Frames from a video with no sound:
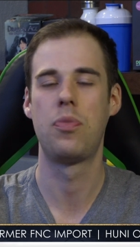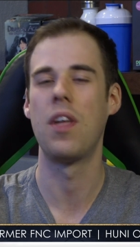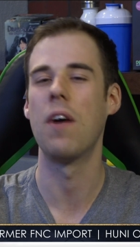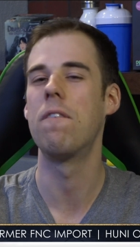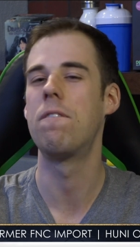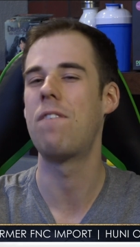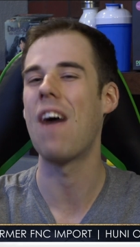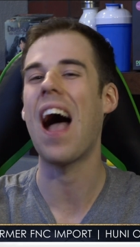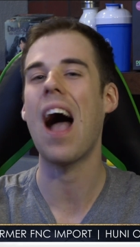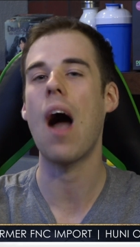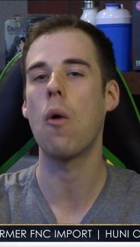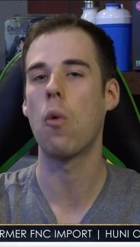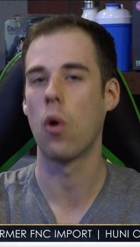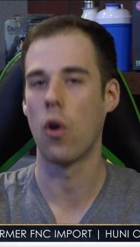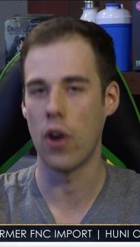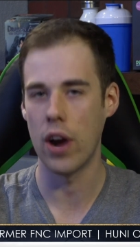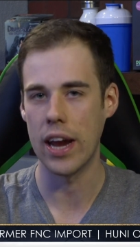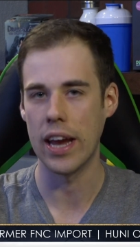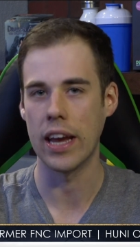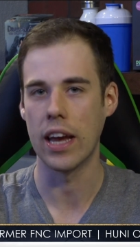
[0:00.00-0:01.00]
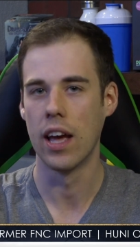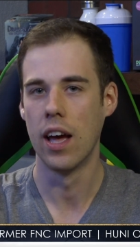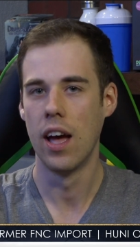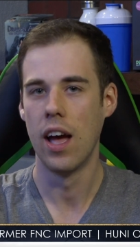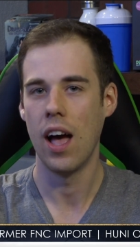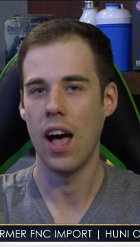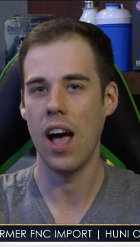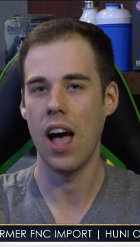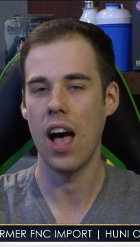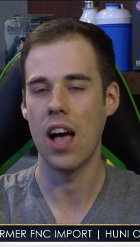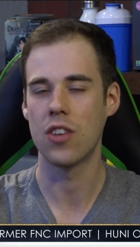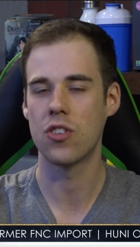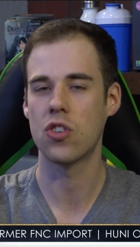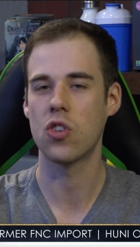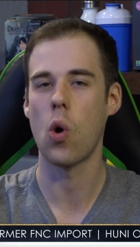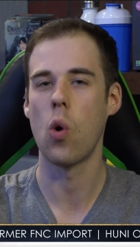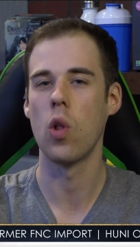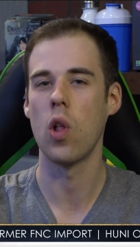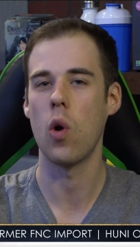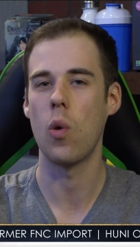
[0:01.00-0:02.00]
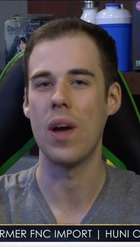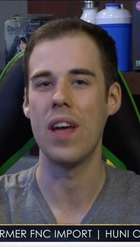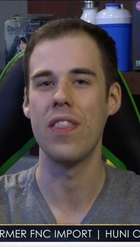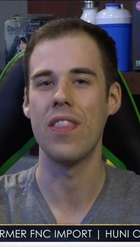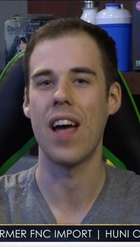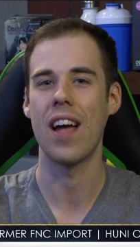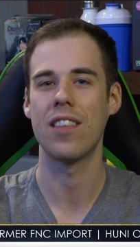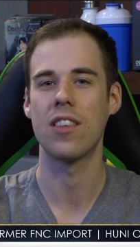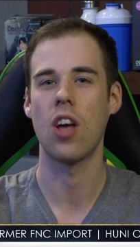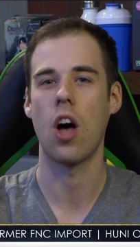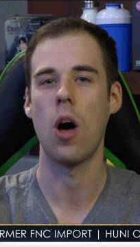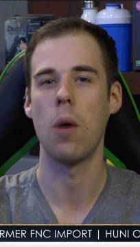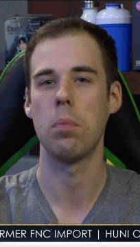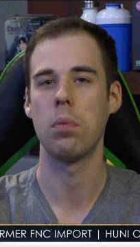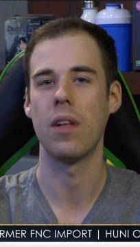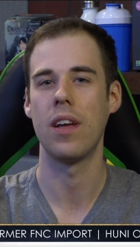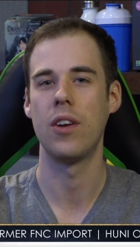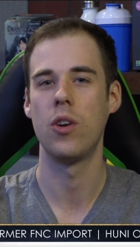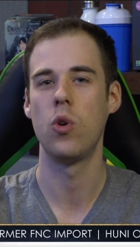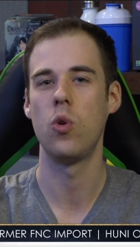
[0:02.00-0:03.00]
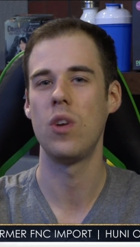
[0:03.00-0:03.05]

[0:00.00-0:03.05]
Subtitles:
devouring Skolo in that top lane.